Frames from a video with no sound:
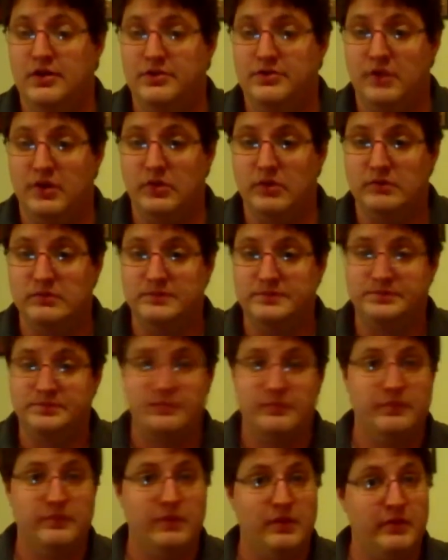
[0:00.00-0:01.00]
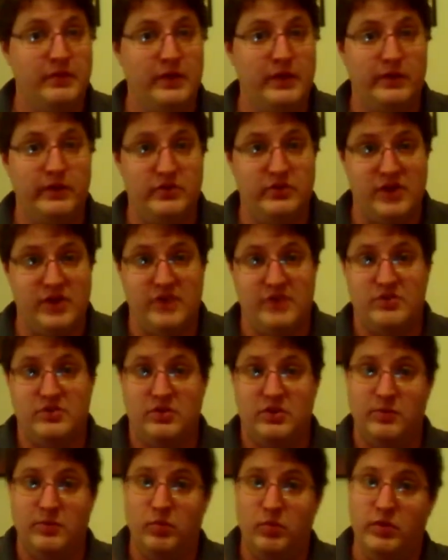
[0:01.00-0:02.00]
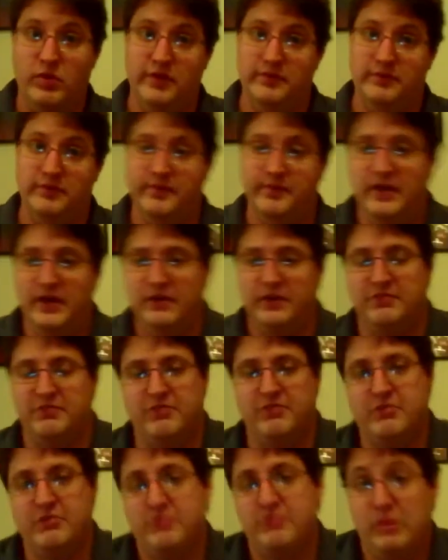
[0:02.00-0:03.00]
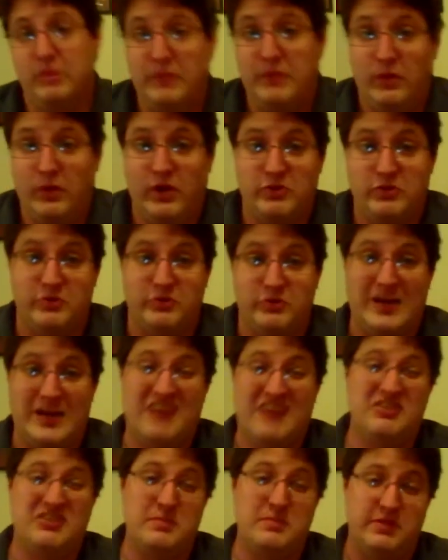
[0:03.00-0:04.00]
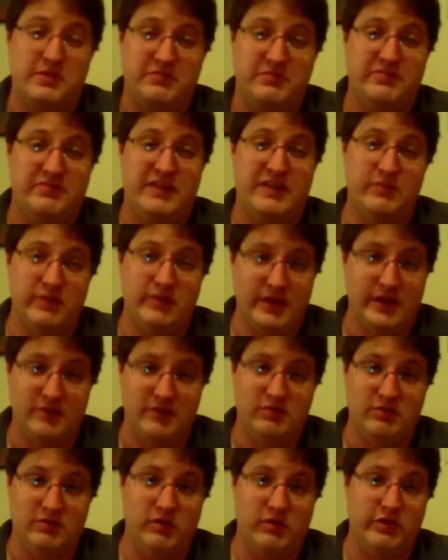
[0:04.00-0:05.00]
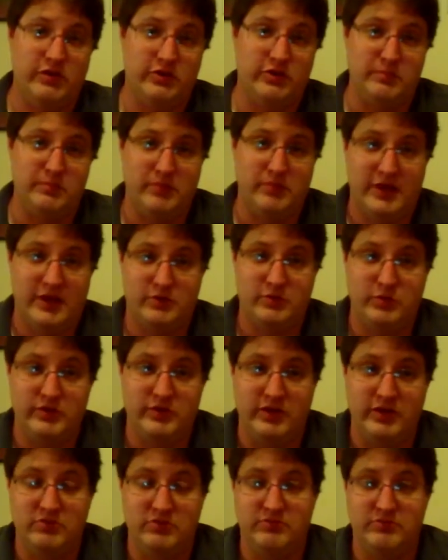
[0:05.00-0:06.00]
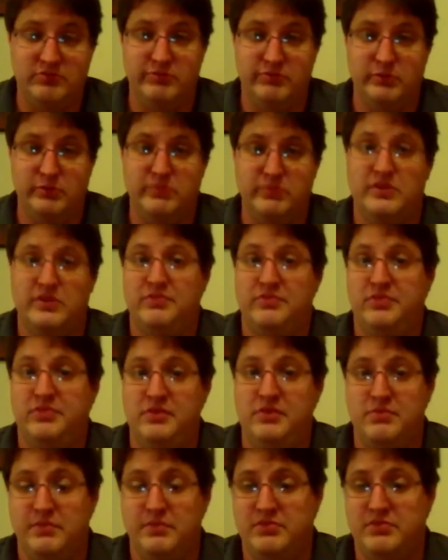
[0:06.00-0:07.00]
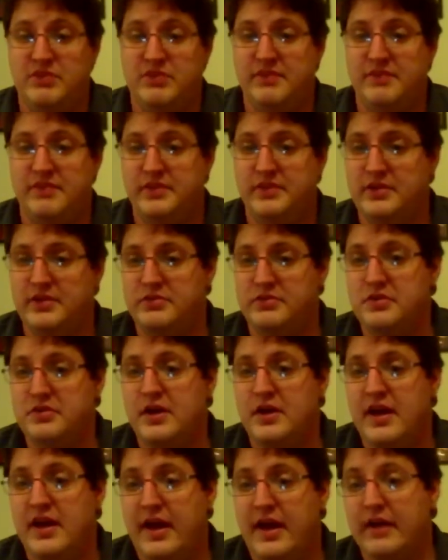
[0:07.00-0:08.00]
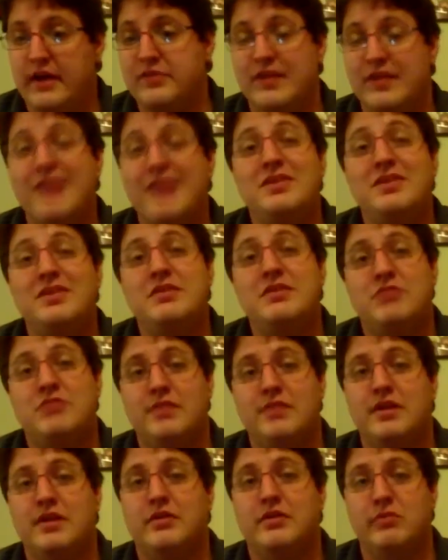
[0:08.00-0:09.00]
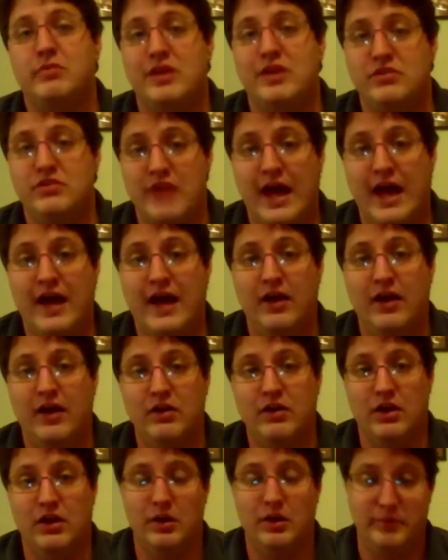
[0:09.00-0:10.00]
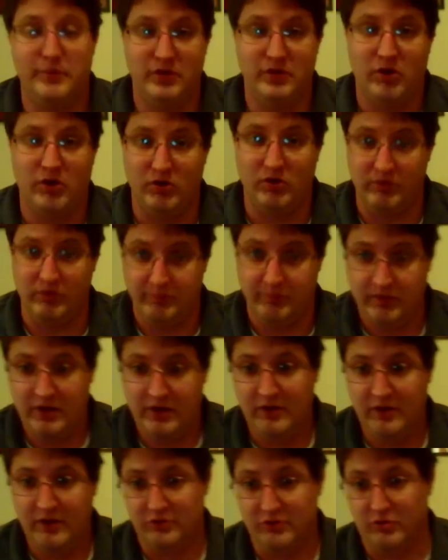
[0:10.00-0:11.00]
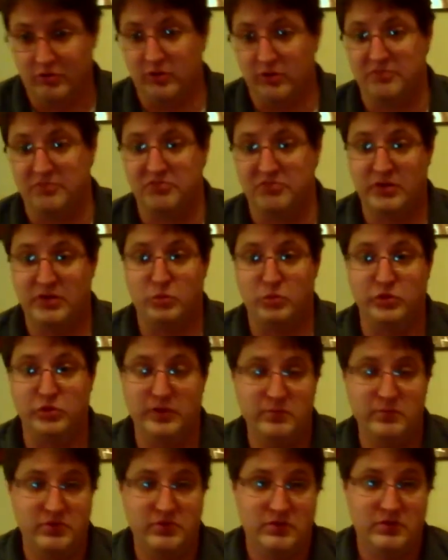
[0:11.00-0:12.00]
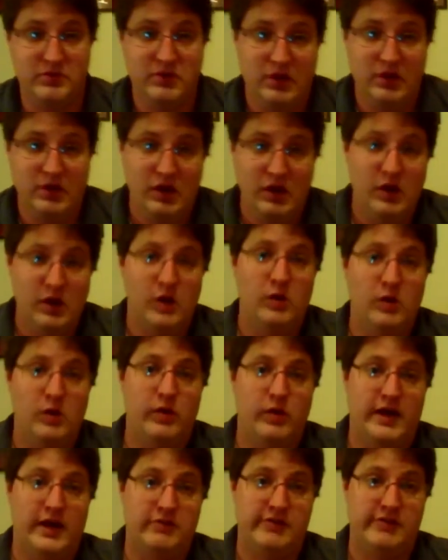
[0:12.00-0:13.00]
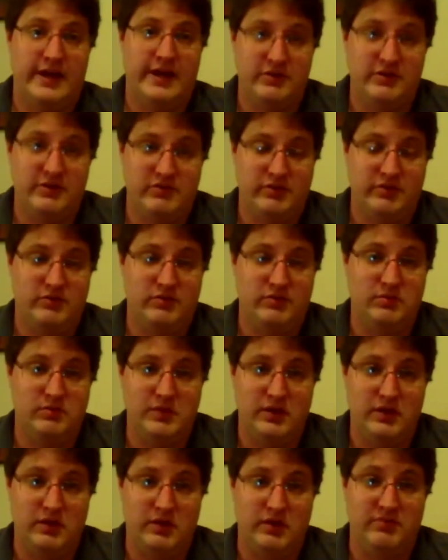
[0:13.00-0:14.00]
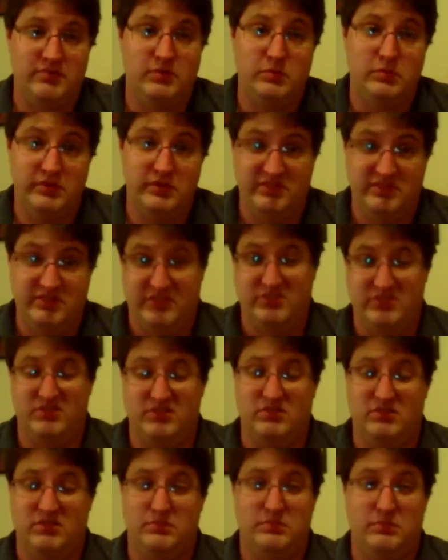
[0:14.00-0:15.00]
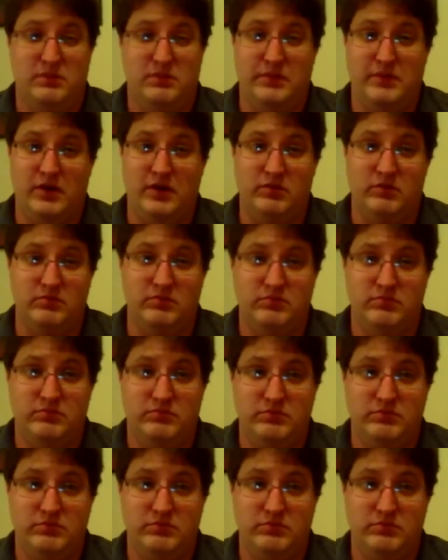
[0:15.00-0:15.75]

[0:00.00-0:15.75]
So, but anyways, guys, number one, the first film I watched was actually my favorite out of all the blaxploitation films that I've seen from the 70s, and it's 1973's Hell Up in Harlem, starring Fred Williamson, who I actually had a chance to meet at a film convention about